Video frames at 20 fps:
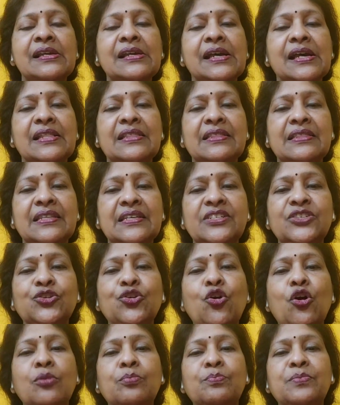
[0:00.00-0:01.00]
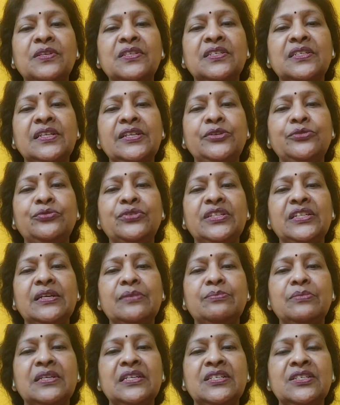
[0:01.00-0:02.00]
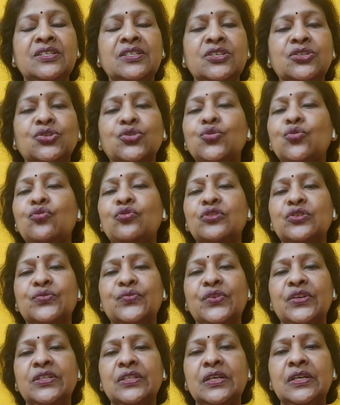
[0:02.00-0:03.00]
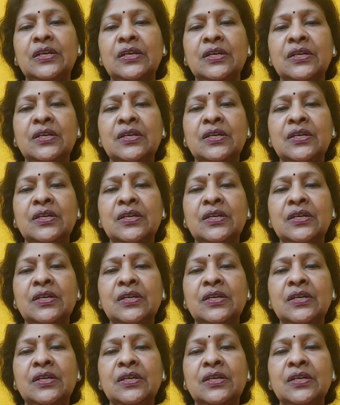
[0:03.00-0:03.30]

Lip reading: and this corpus luteum is the source for the